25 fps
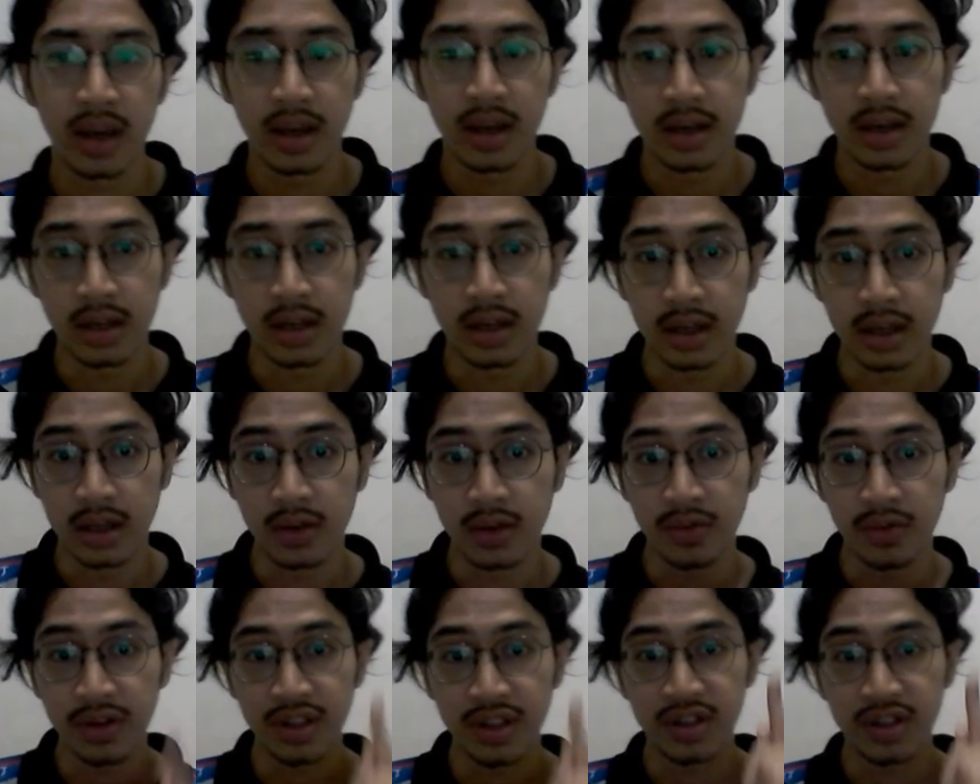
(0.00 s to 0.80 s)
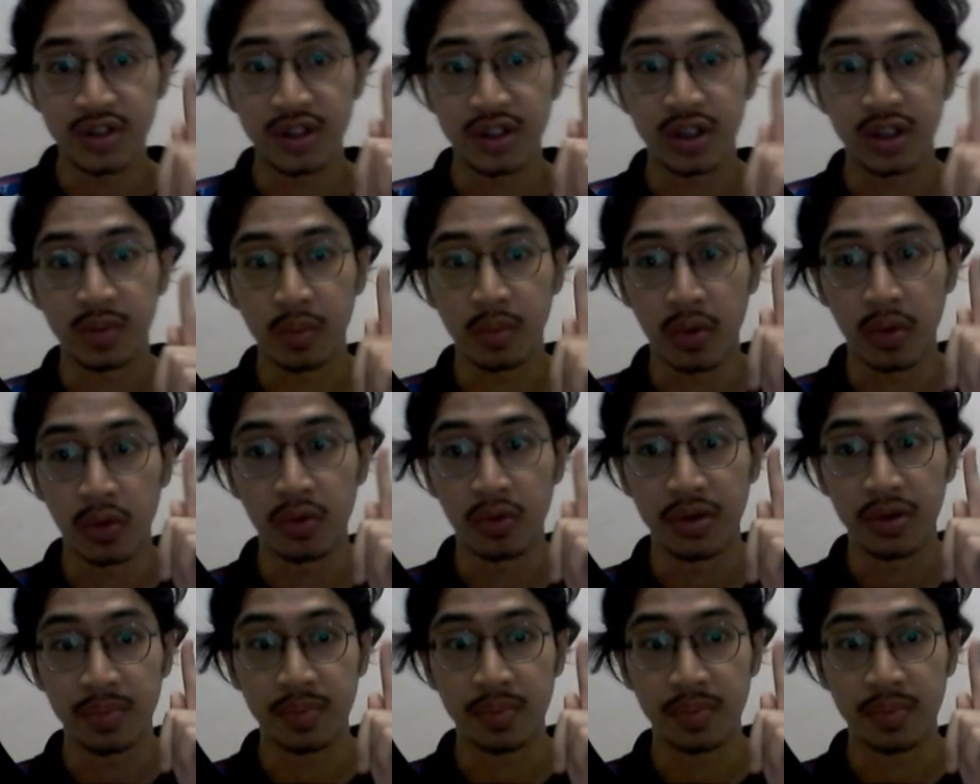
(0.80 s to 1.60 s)
The green symbol
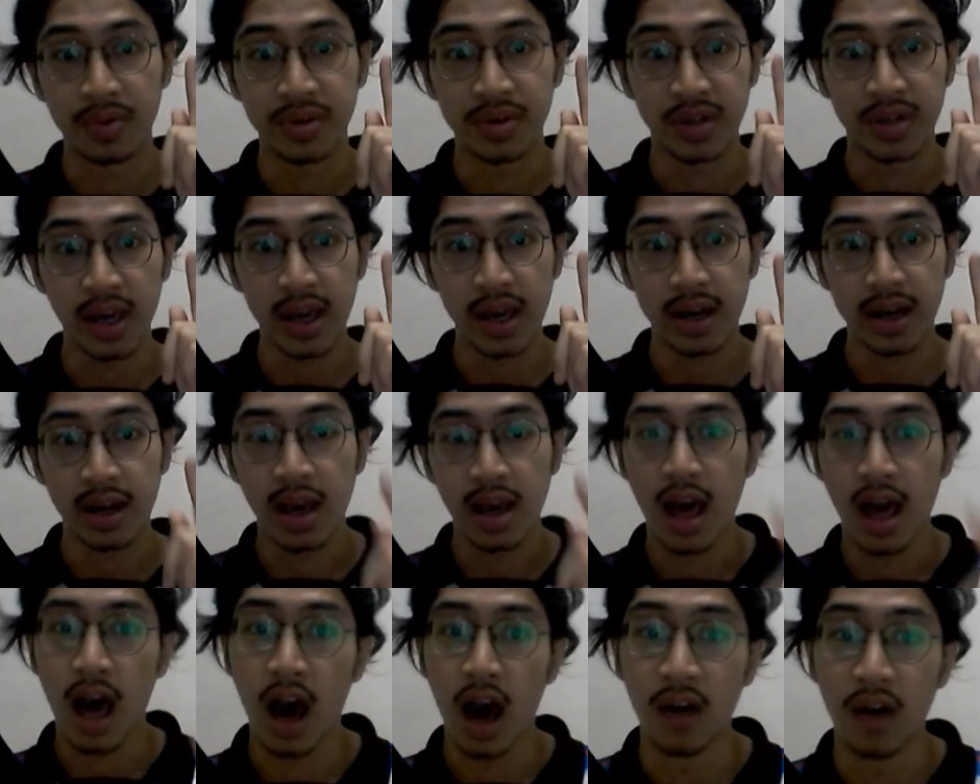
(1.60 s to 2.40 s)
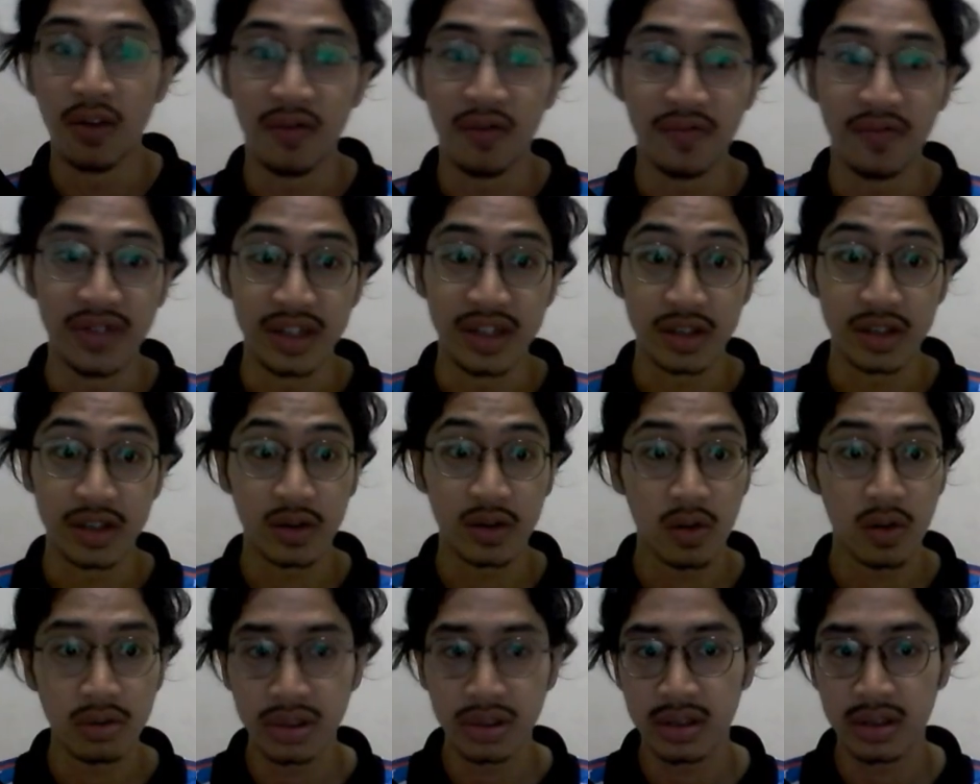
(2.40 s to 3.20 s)
represents our fixed
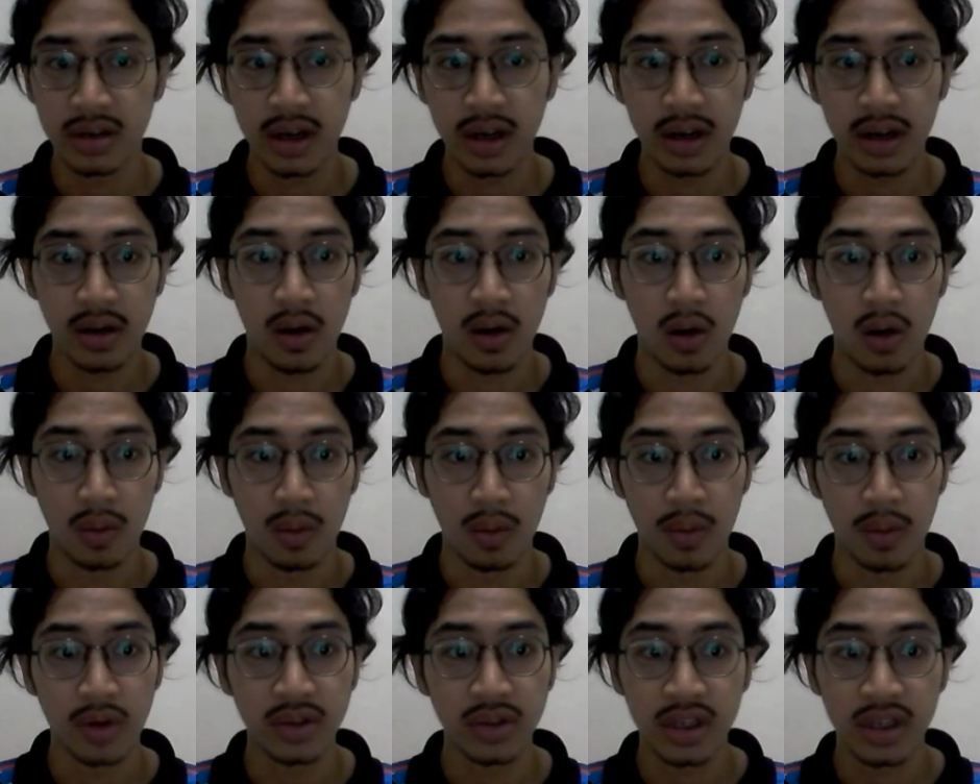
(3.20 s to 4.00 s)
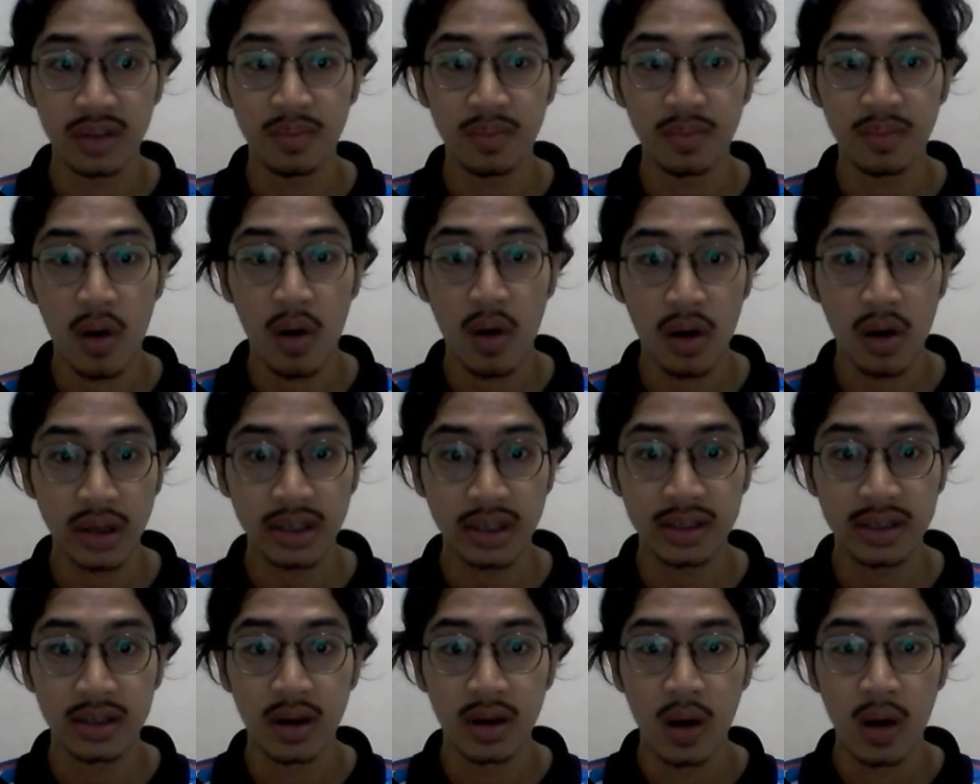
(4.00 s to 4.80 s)
constraint or mounting points
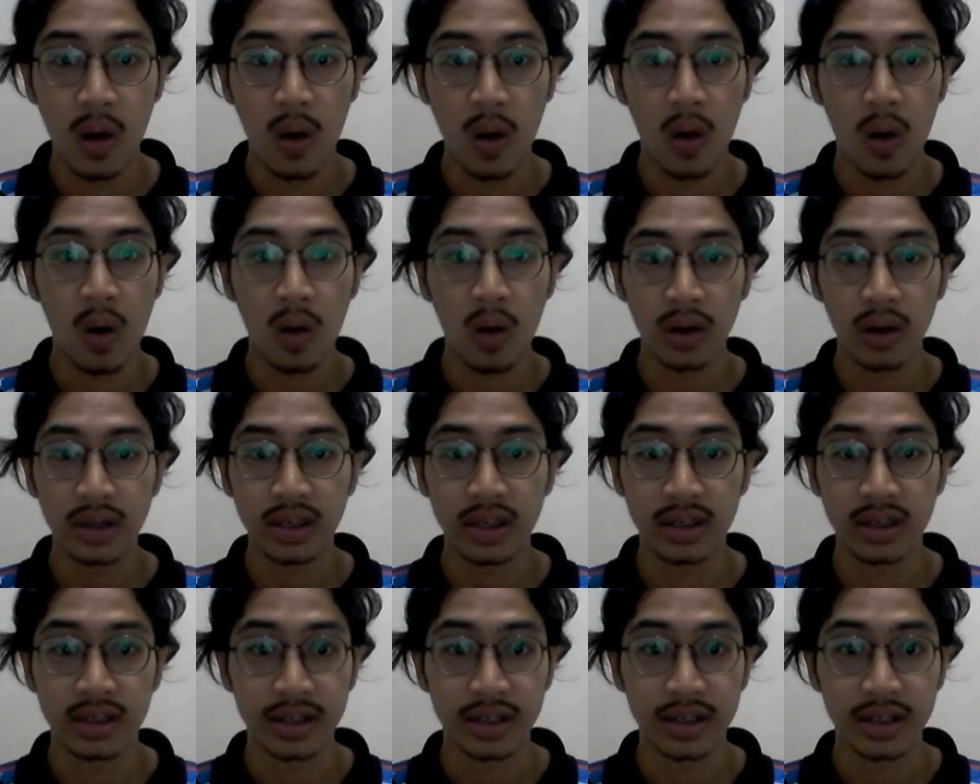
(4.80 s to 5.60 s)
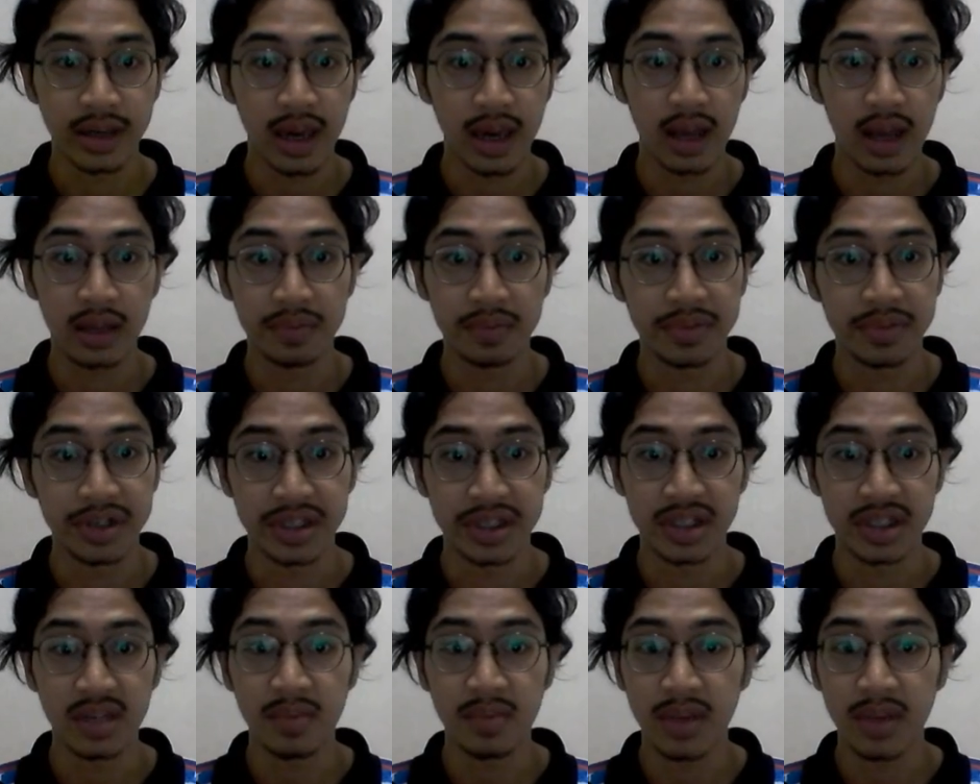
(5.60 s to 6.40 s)
holding the caliper
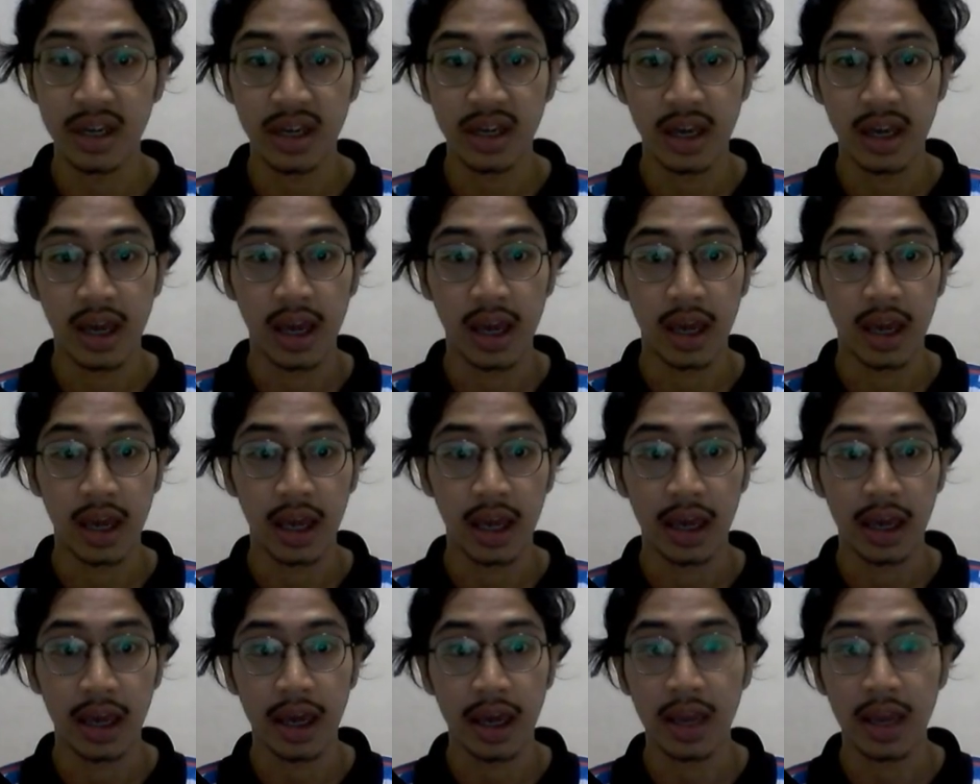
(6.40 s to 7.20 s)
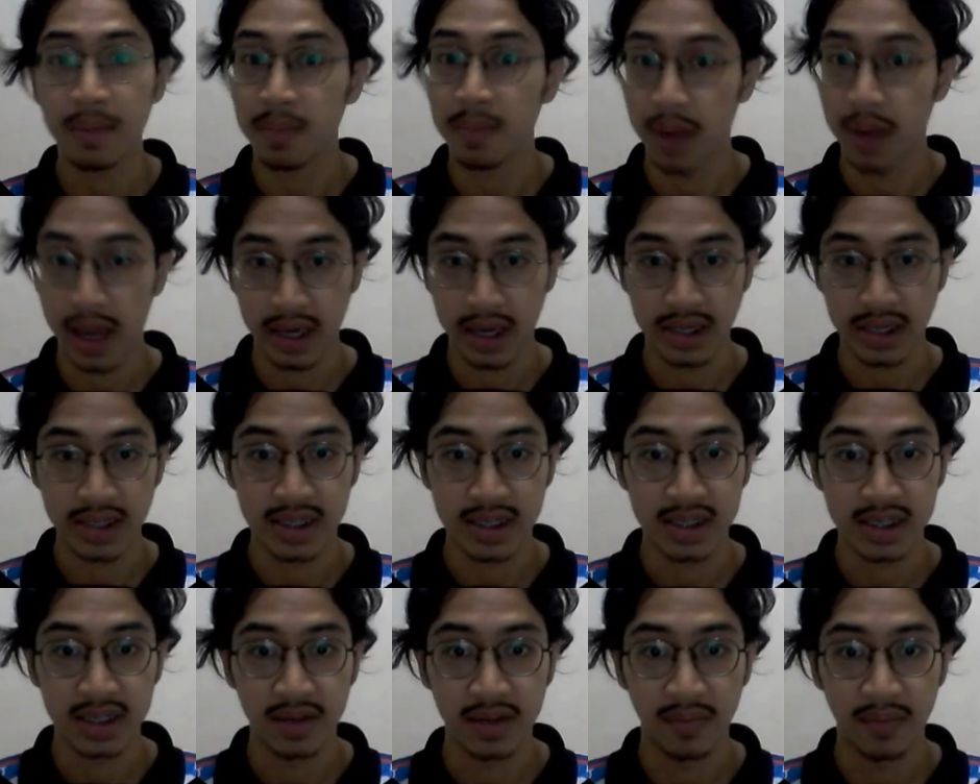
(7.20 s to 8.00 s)
assembly in
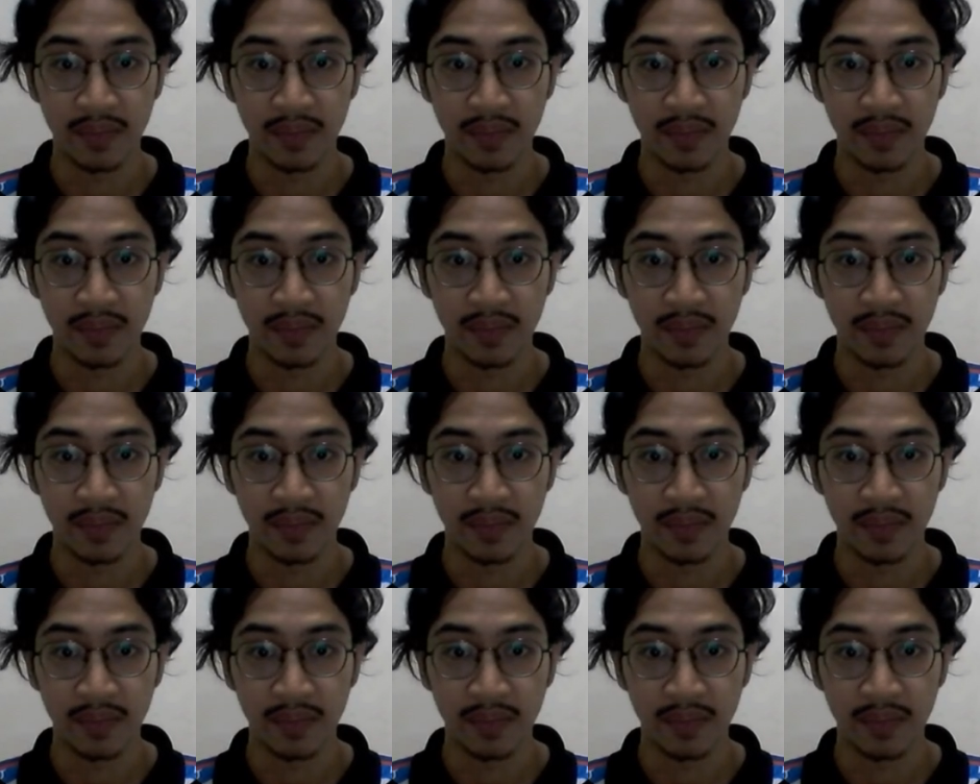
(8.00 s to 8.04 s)
place.